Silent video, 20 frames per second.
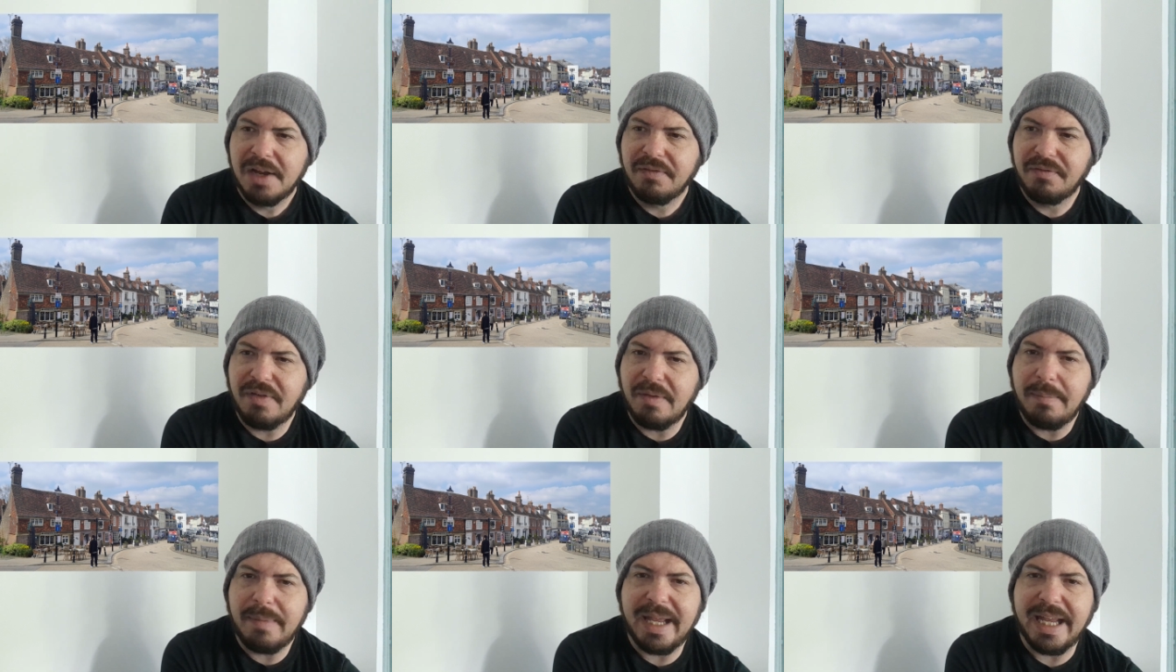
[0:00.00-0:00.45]

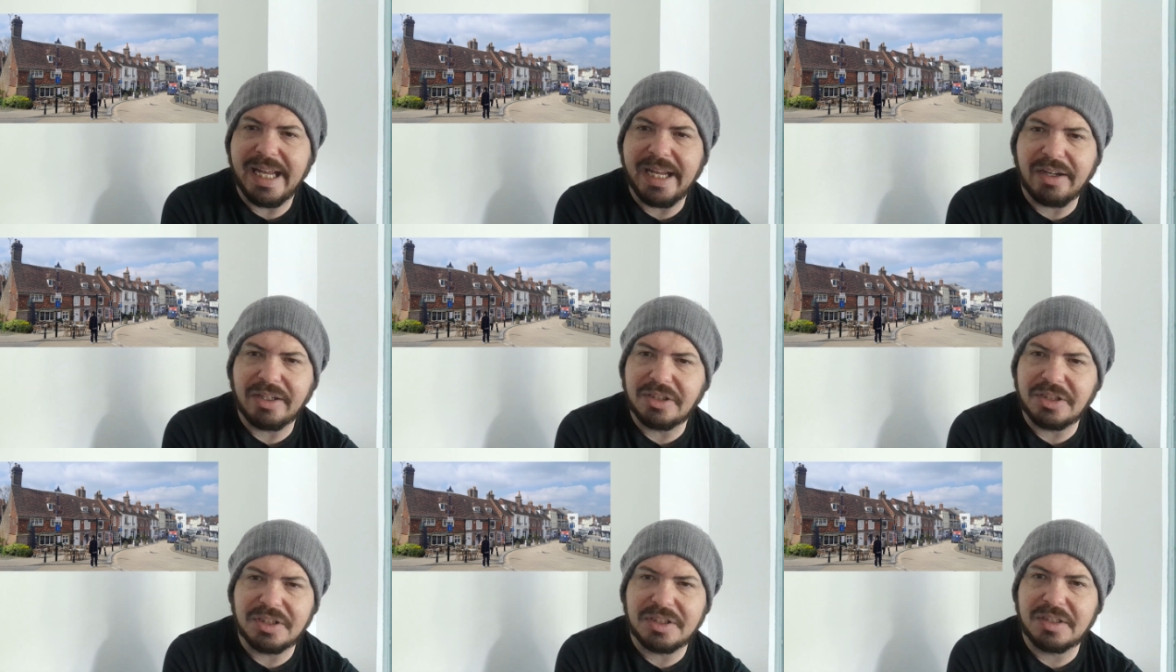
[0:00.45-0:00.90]
for me,
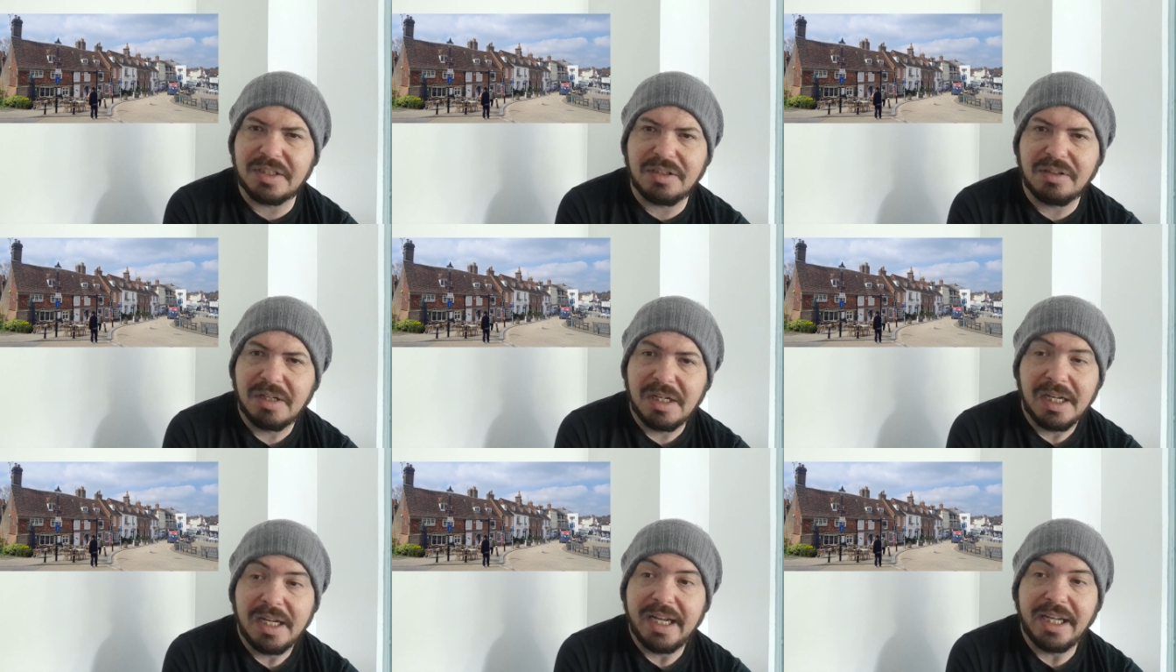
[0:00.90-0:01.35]

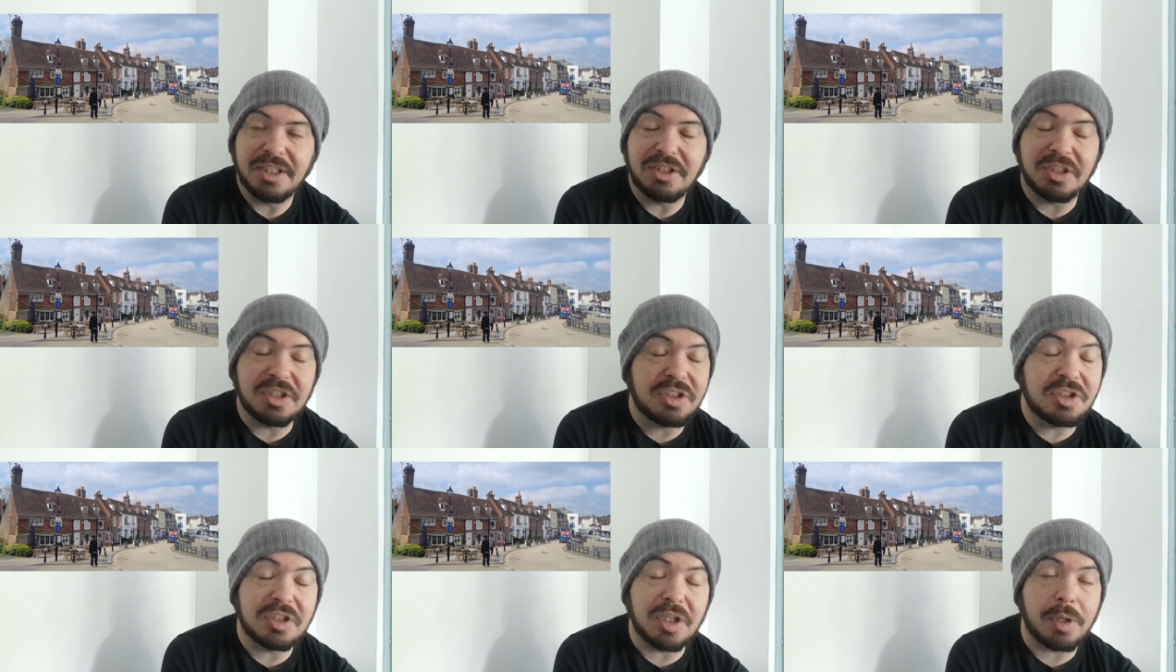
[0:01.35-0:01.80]
it's
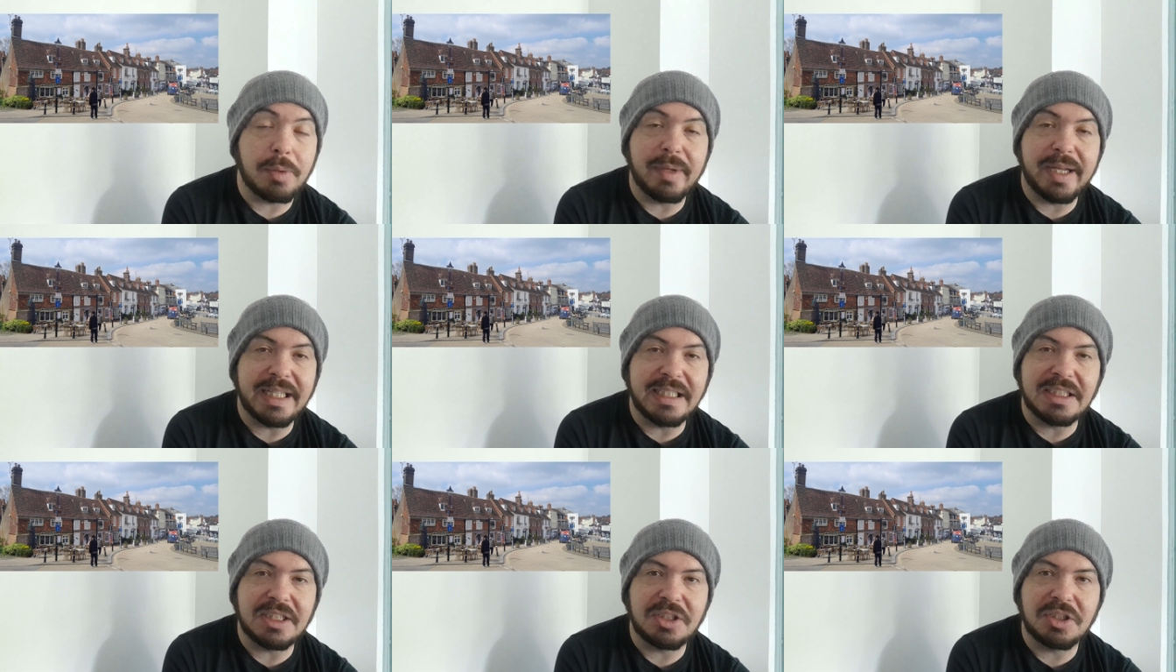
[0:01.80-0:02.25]
just so
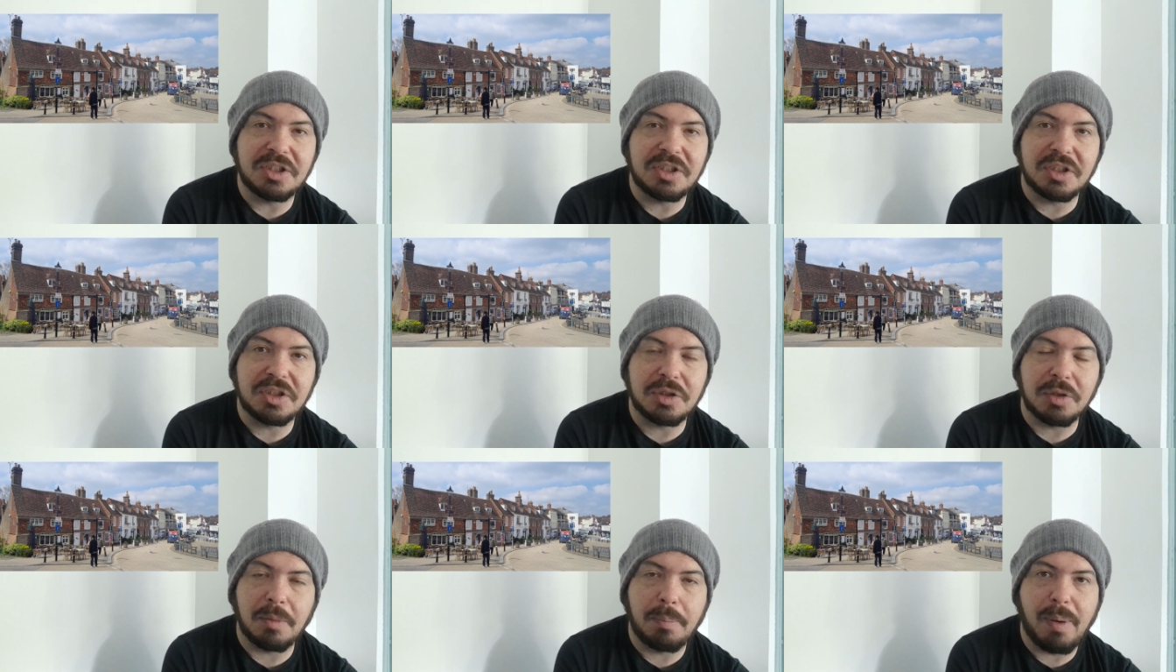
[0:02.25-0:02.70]
easy just
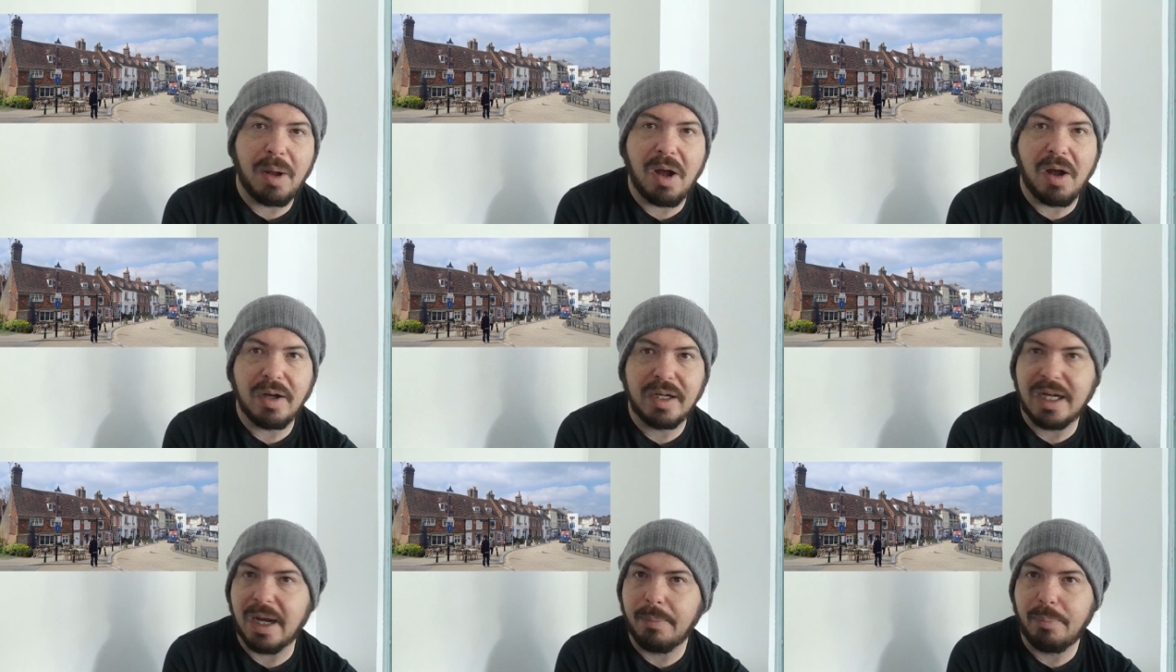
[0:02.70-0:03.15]
to sort of
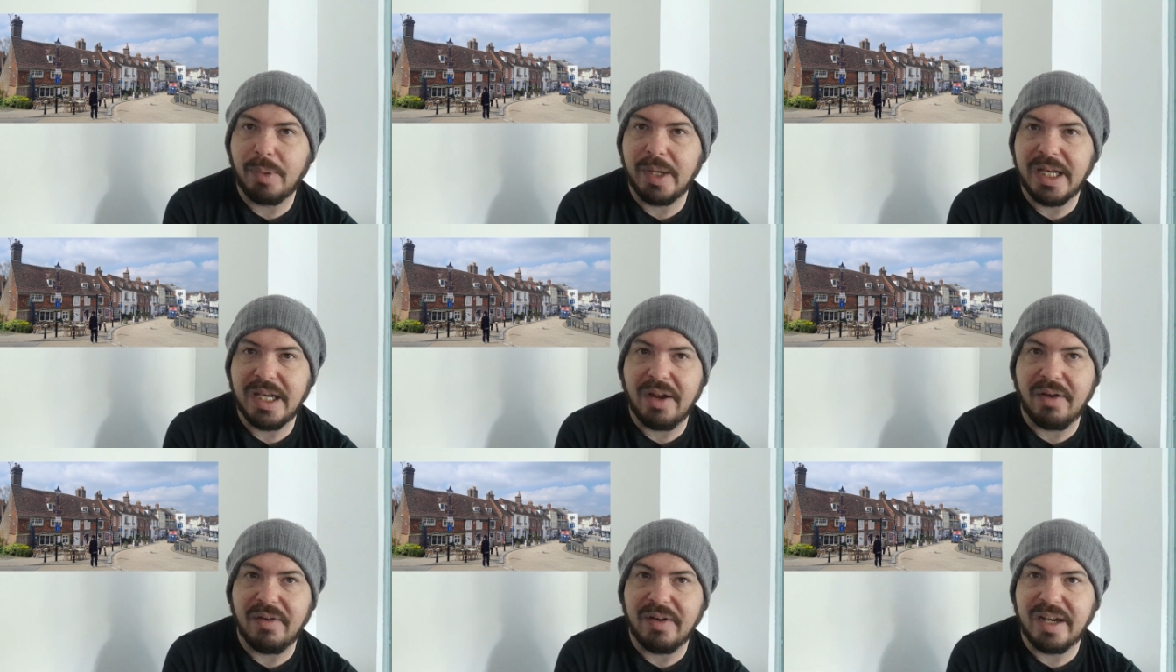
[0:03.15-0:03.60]
park up
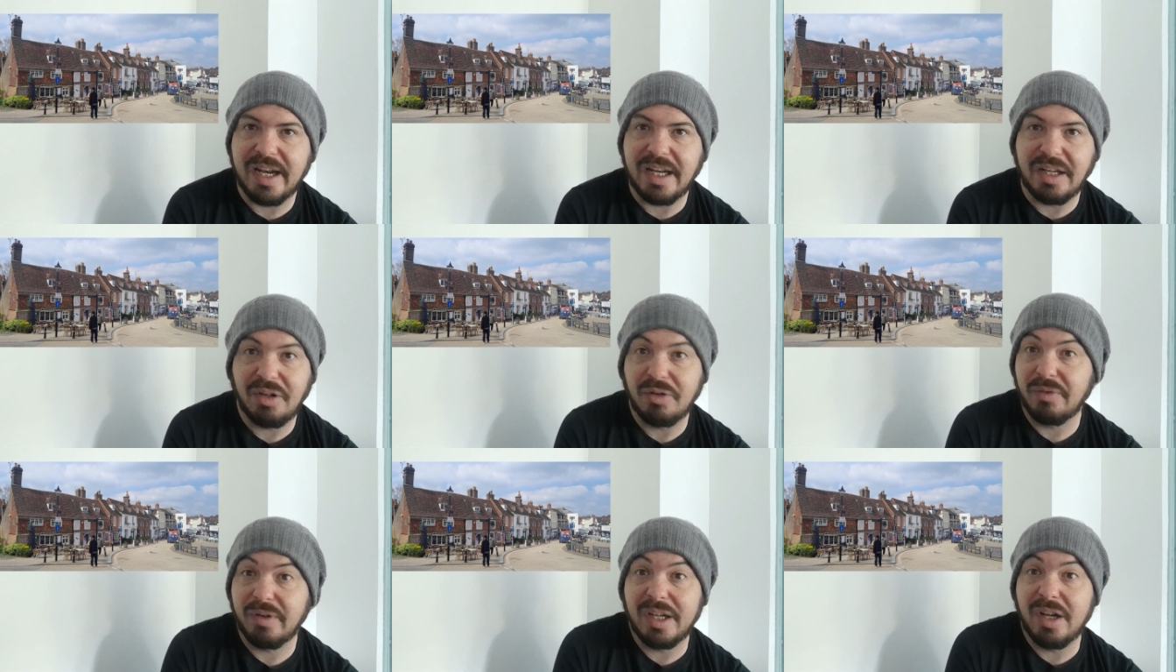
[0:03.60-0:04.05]
in there, and
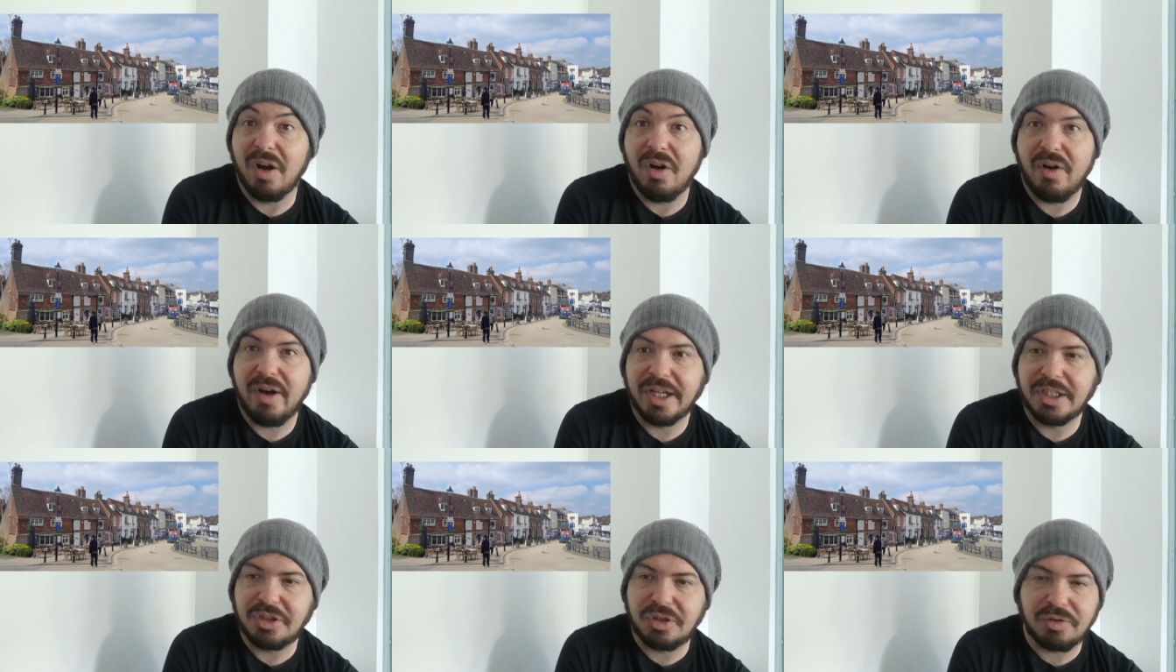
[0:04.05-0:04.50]
then you're in the
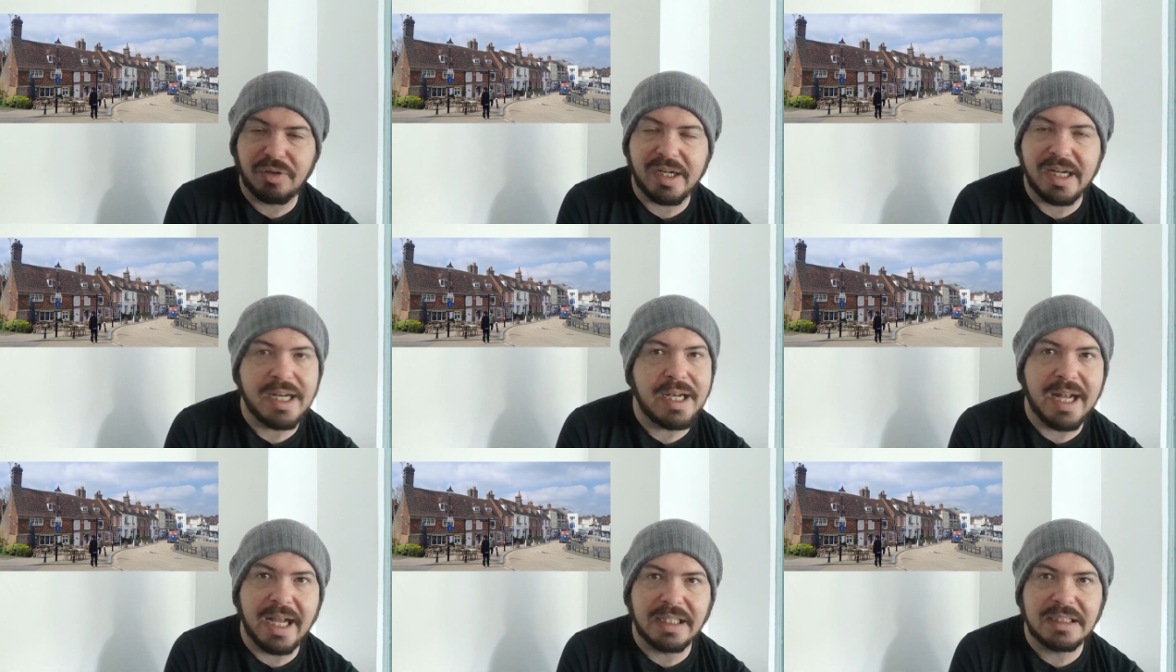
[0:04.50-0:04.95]
high
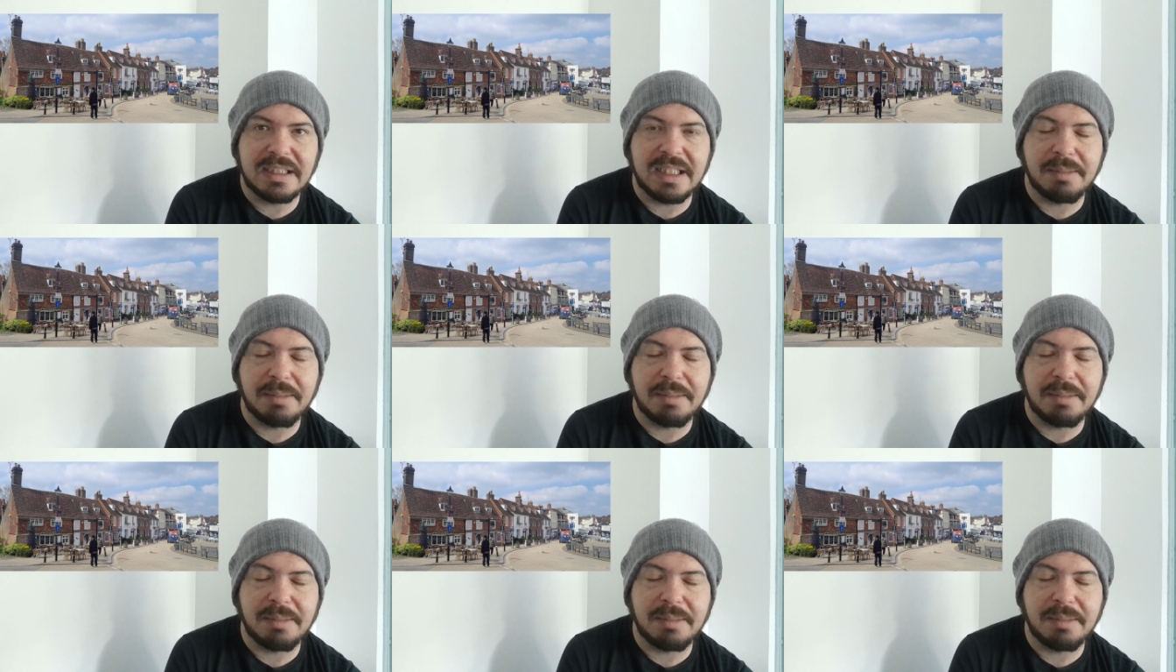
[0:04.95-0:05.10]
street, and that's